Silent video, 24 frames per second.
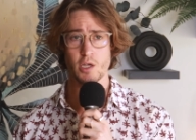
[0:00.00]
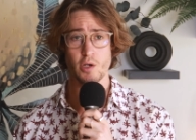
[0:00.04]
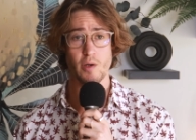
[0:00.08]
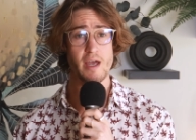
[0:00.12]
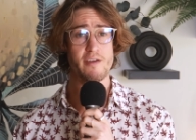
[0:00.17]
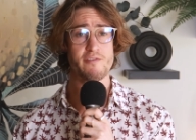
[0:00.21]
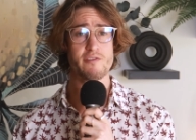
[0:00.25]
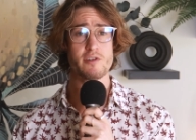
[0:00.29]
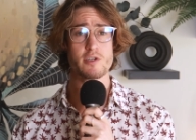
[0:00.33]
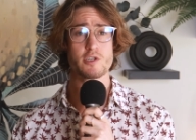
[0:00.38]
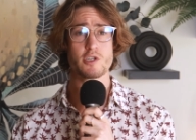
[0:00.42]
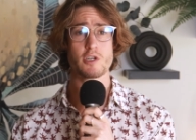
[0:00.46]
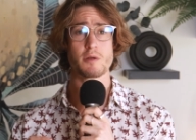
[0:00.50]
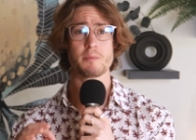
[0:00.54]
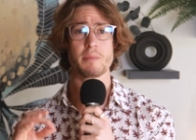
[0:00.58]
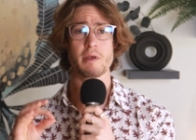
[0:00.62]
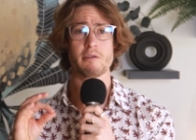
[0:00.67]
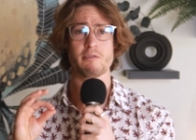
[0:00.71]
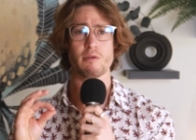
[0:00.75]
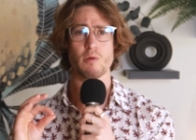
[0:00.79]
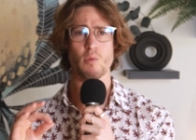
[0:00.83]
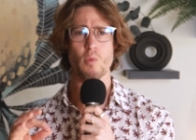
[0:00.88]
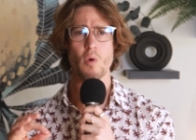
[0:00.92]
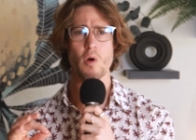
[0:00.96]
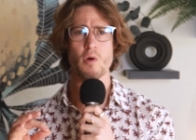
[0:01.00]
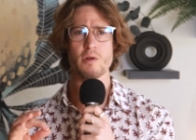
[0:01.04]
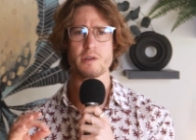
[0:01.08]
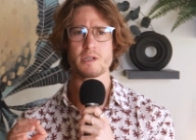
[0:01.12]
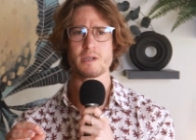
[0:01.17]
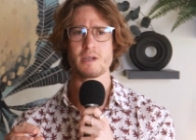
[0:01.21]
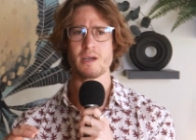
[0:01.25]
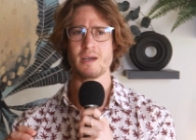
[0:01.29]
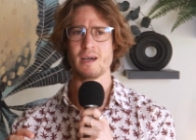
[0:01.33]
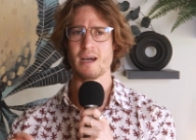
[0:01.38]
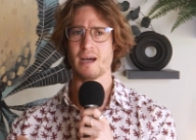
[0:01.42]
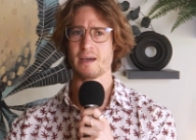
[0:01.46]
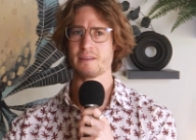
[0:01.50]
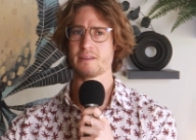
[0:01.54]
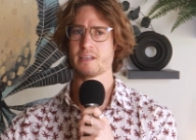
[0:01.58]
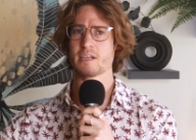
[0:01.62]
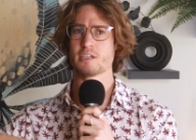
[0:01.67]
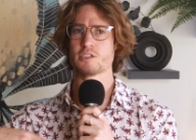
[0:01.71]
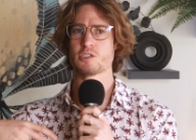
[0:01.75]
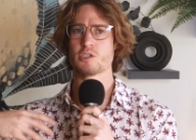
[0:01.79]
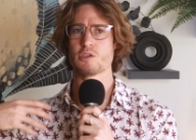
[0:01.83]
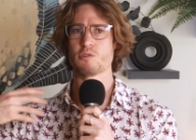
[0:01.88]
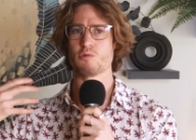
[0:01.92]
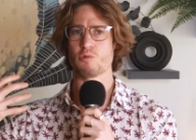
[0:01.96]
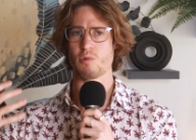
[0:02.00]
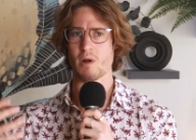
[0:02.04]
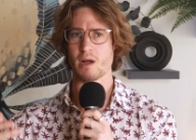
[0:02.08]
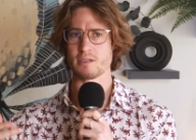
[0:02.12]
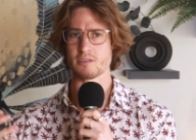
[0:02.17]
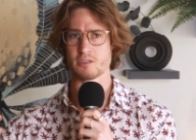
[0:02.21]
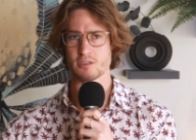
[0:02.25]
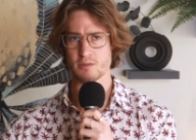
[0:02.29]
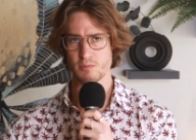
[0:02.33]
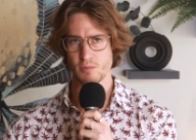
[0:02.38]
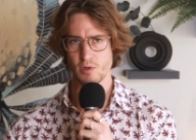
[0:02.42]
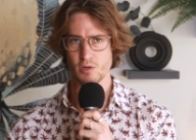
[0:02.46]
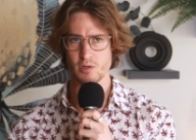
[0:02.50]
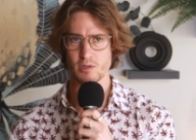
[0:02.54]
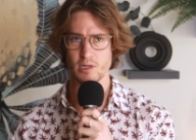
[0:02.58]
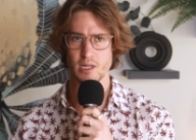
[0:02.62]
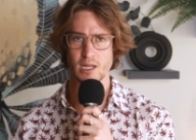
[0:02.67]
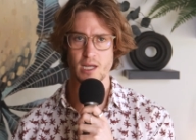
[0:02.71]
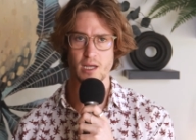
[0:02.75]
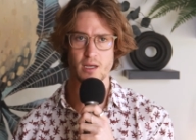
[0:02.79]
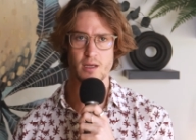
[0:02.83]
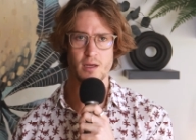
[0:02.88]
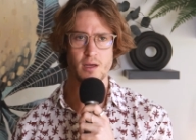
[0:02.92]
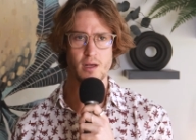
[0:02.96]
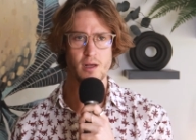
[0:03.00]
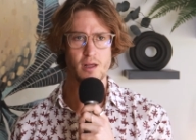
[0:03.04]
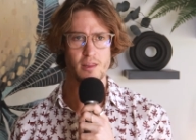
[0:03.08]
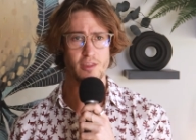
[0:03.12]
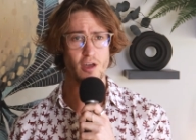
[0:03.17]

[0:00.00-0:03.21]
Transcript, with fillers: Your effort should be rewarded and things should run smoothly.